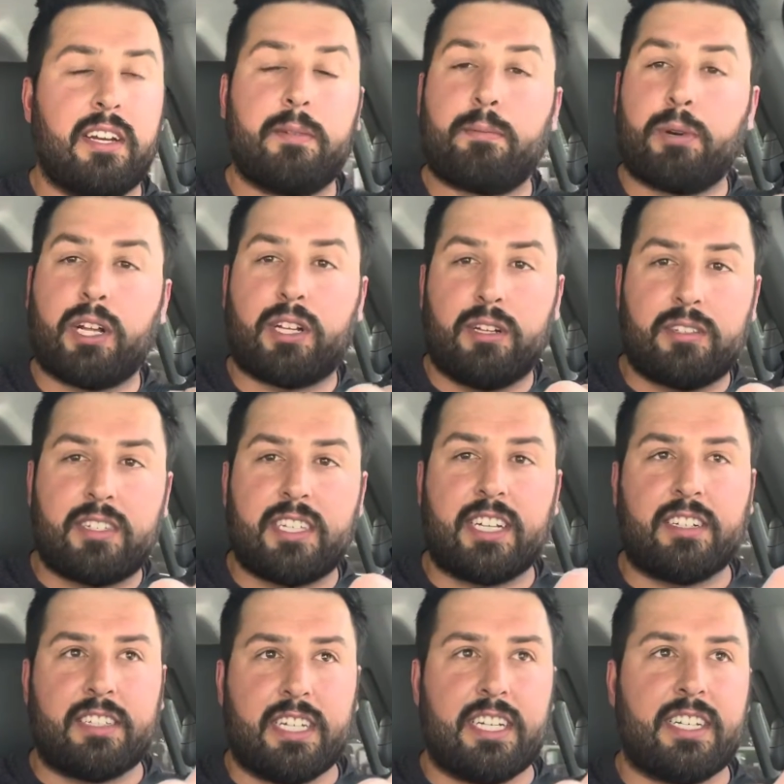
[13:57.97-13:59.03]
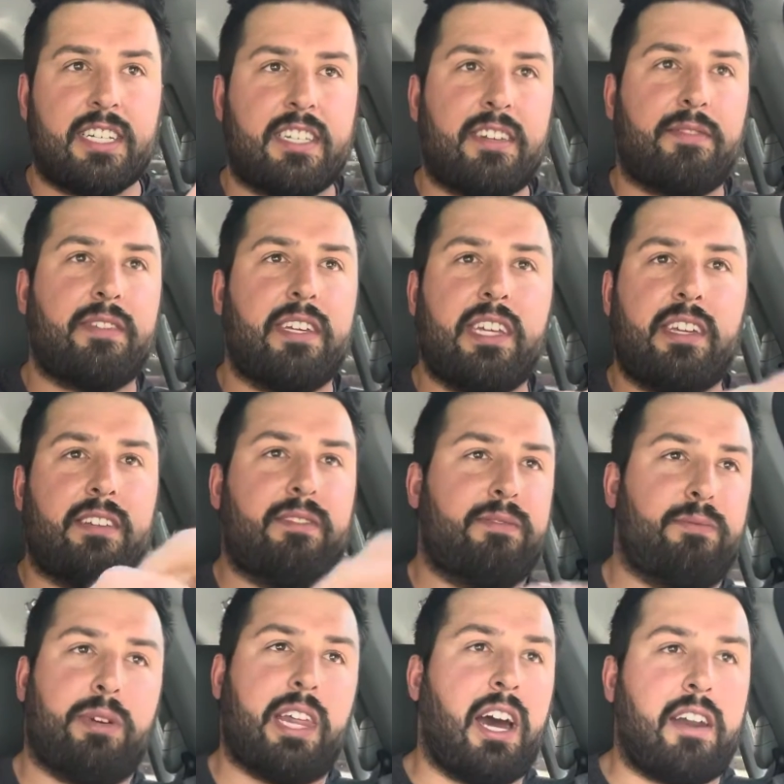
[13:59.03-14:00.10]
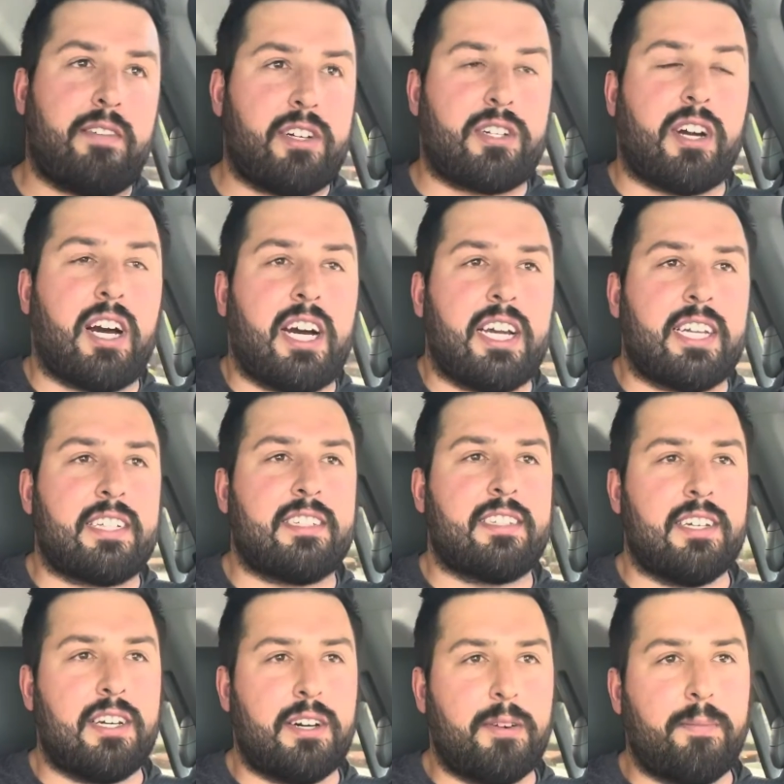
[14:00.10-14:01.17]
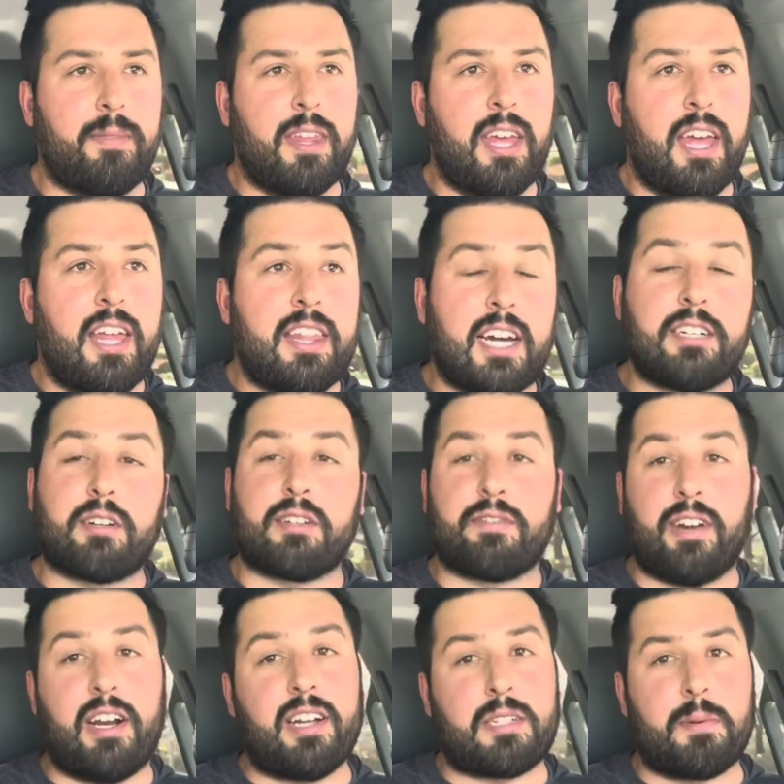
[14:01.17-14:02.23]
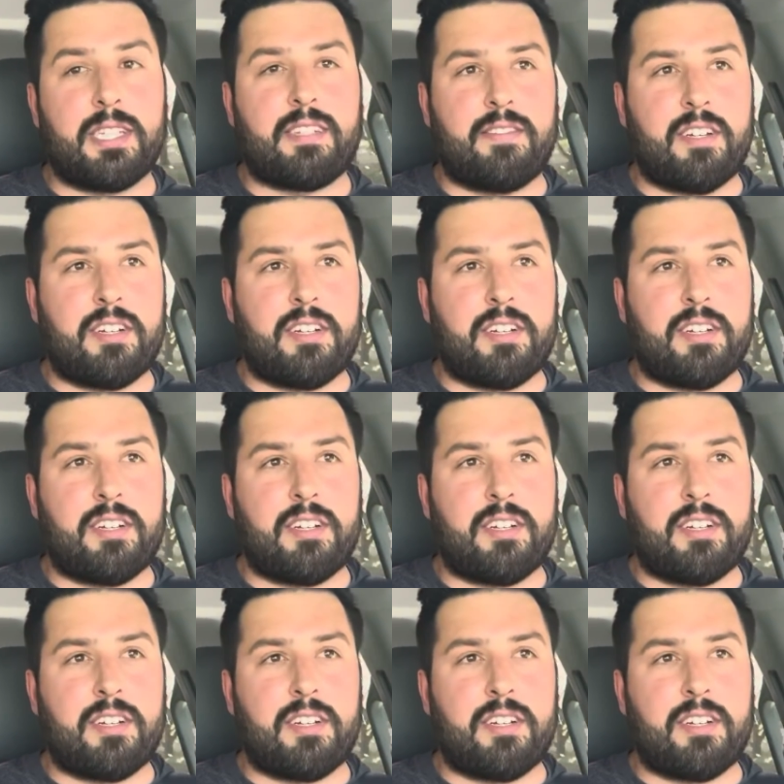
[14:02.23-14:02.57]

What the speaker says: pretty close to single digits without even trying. So that truck was very expensive to